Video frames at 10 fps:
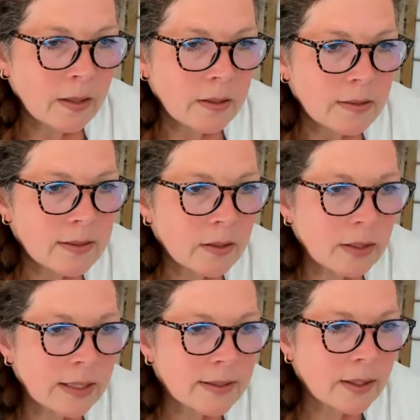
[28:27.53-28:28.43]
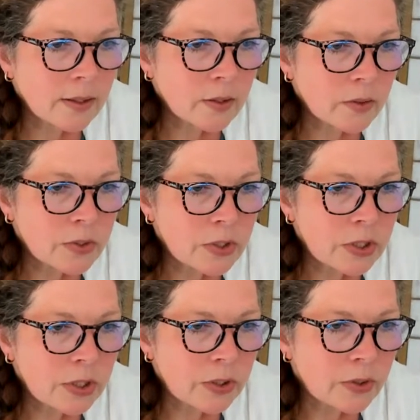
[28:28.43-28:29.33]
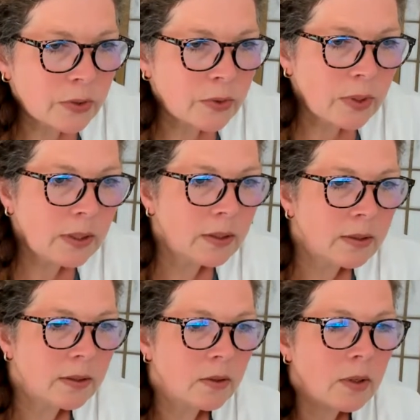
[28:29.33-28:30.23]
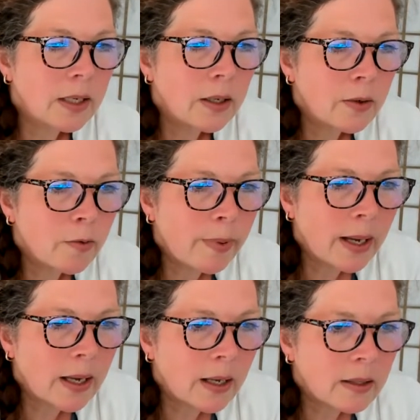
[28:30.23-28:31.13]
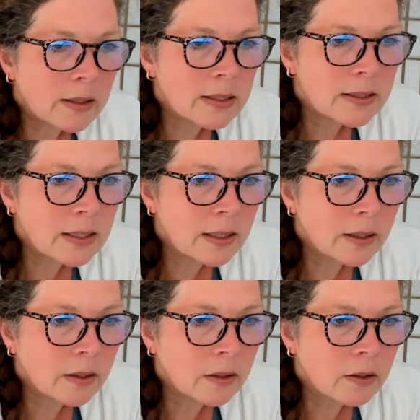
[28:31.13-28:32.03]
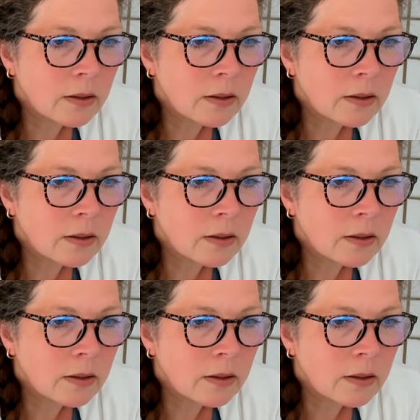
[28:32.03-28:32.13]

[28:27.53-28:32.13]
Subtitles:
So let's go to, I got to go back. Let's see here.